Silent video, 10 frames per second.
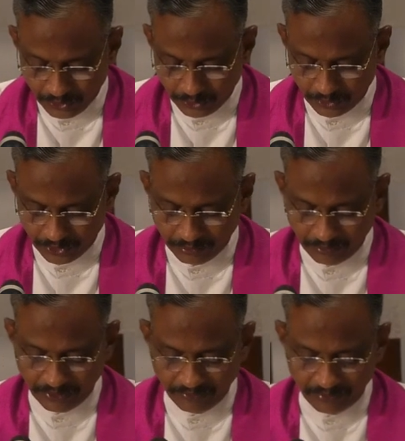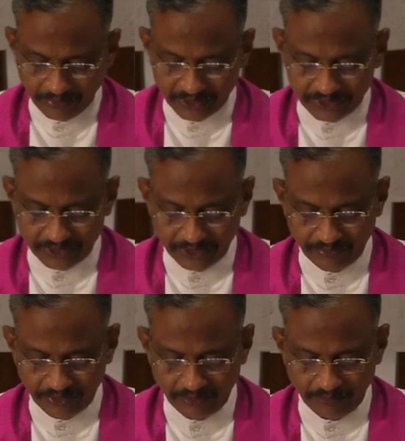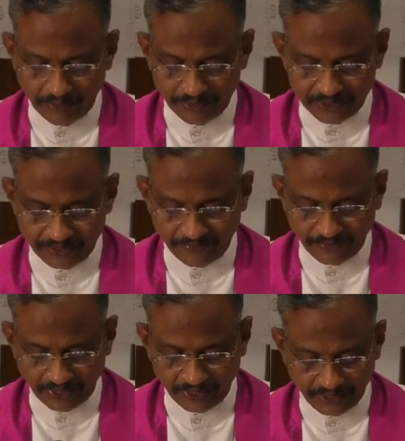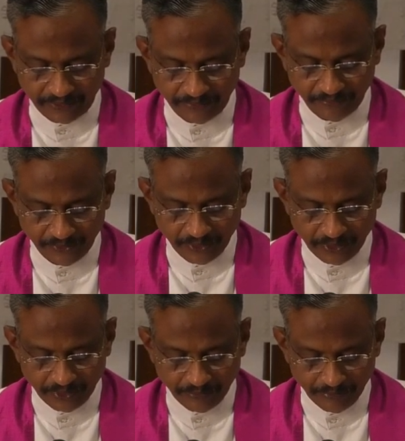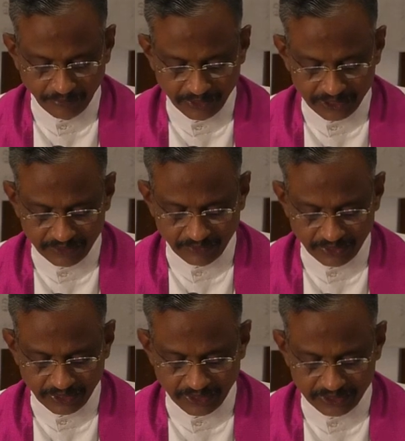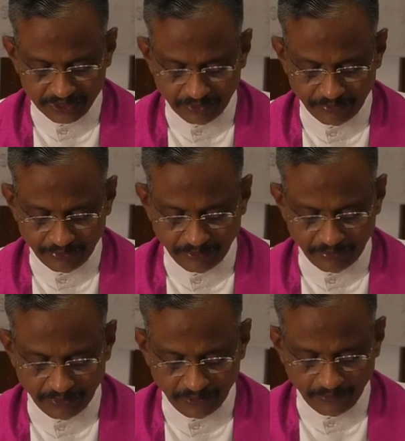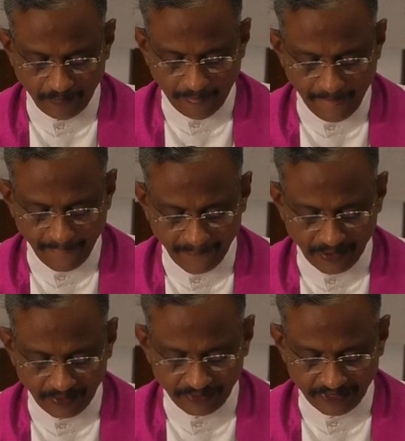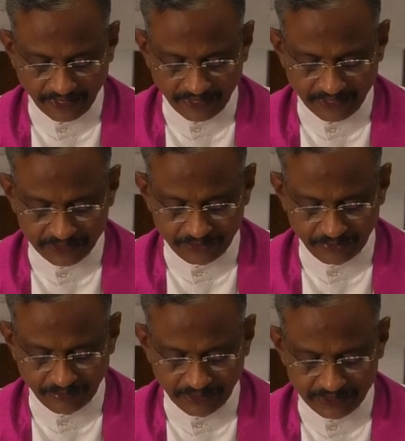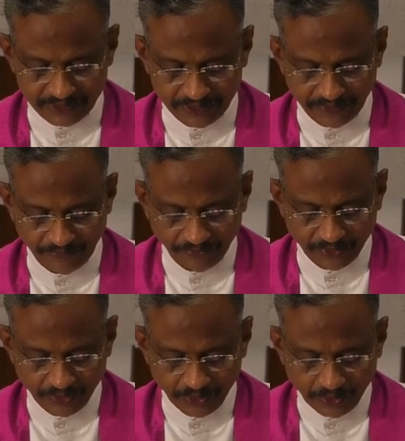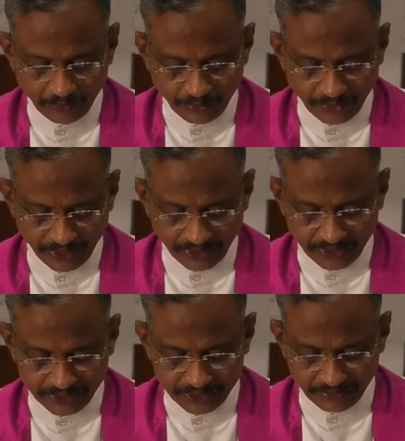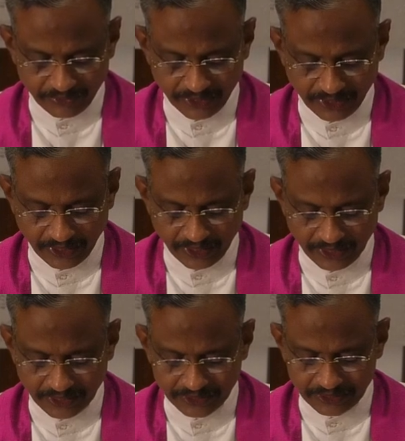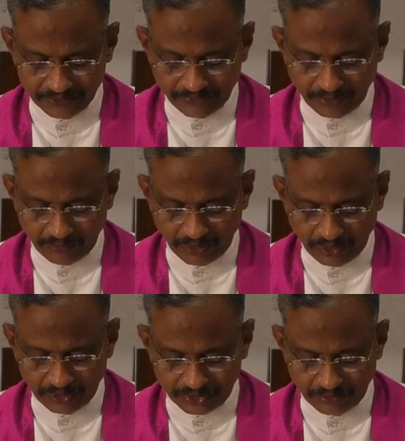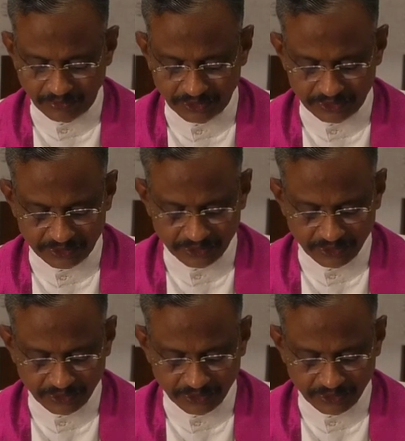You remember your mercy even in moments of anger. Be merciful to us, your people. Lord, grant us your mercy. Protect us, your inheritance, from all troubles.